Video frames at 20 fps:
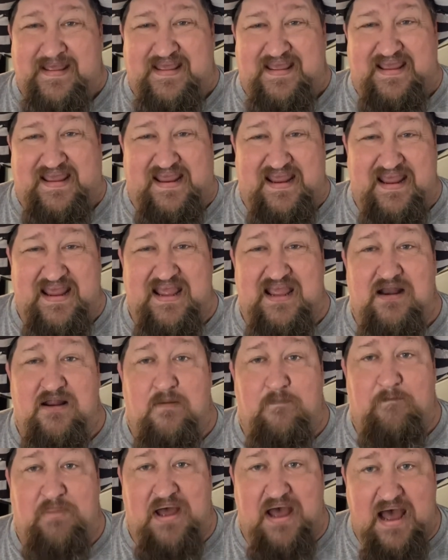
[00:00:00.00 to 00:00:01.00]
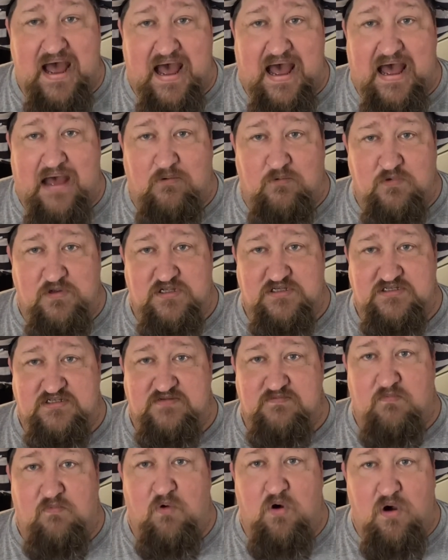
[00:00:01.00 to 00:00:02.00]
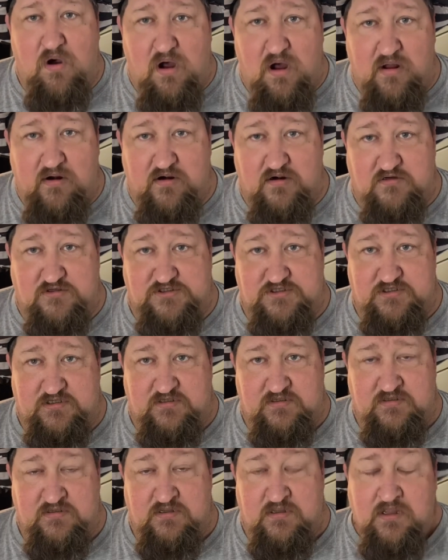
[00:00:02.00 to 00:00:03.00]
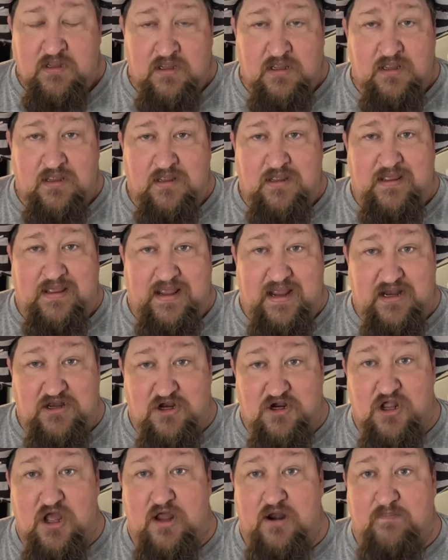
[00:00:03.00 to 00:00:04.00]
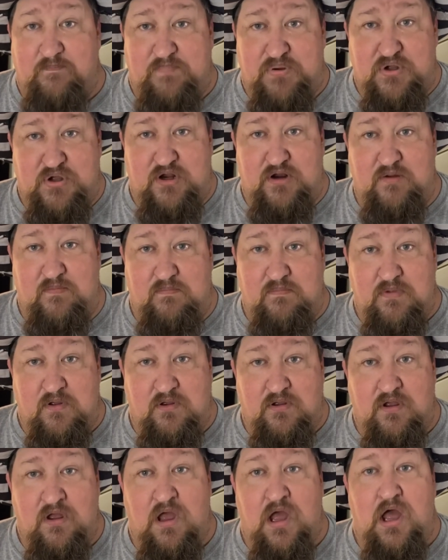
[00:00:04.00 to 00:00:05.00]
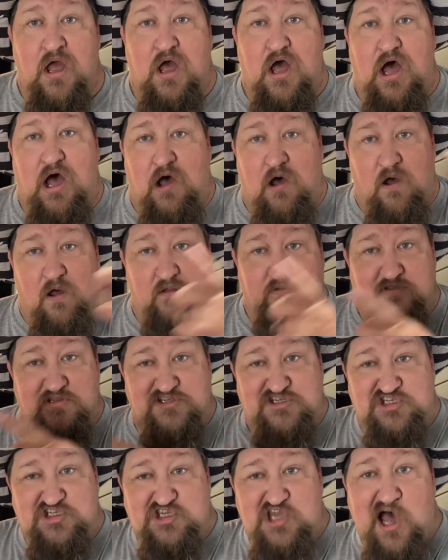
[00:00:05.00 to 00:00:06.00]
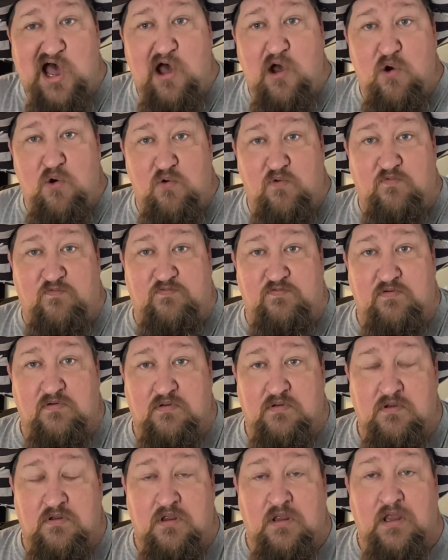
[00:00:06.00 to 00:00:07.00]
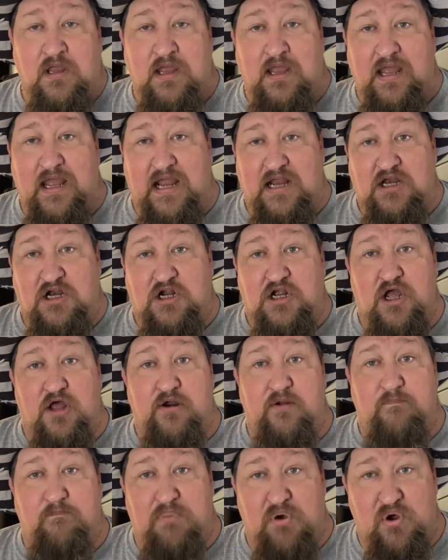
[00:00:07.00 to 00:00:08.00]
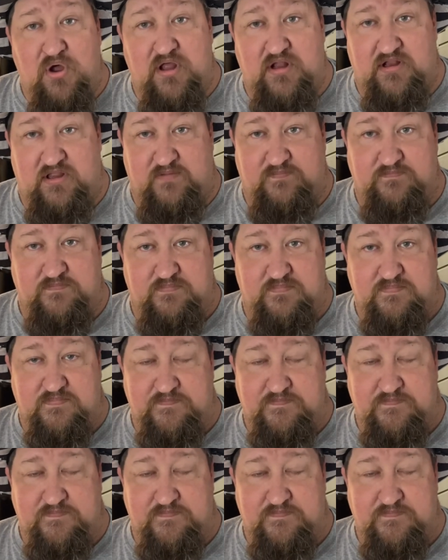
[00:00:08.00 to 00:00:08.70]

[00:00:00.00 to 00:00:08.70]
in a pot with some waters. And you're going to put them on the stove. And you're going to boil them